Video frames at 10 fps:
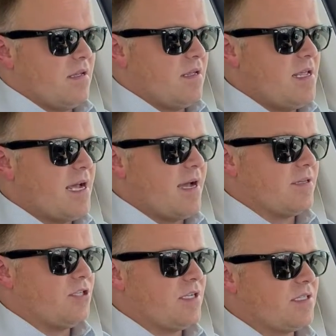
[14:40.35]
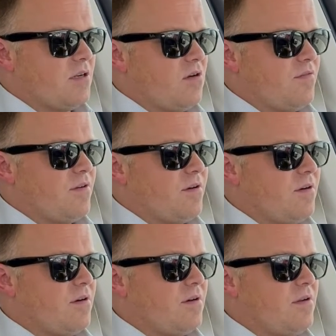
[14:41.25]
Yeah, just
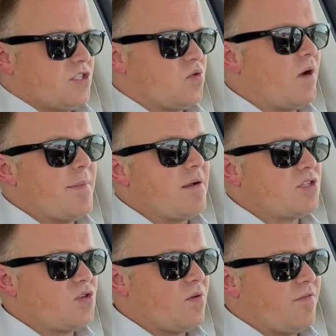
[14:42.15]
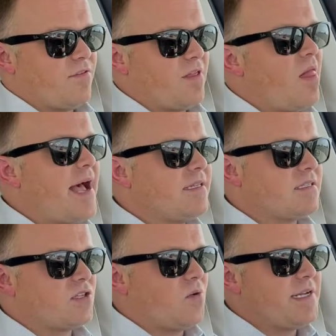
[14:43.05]
over, for the
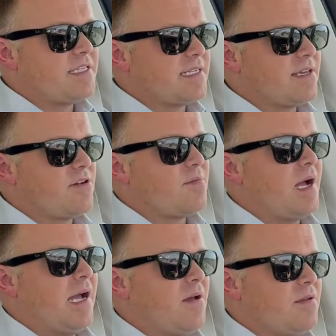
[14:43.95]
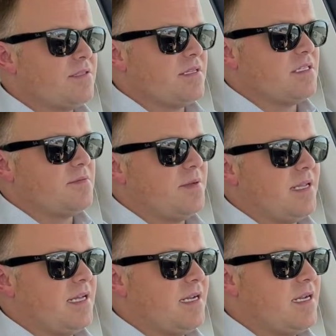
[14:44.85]
last 2,600 miles, this has
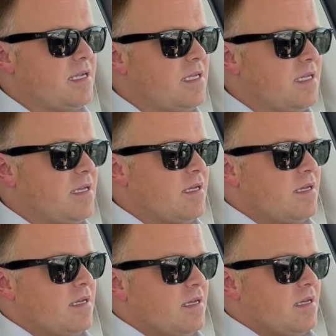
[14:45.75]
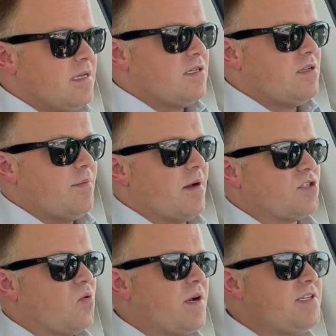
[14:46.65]
been getting about
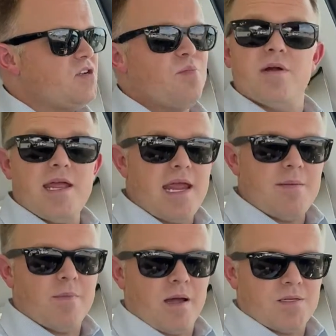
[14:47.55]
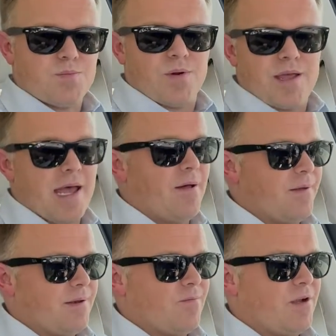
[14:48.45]
22.8 miles per
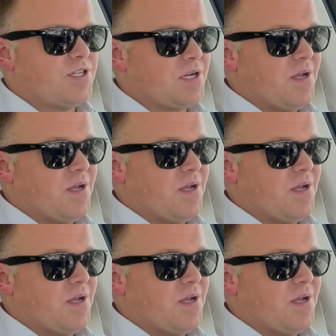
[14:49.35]
gallon, which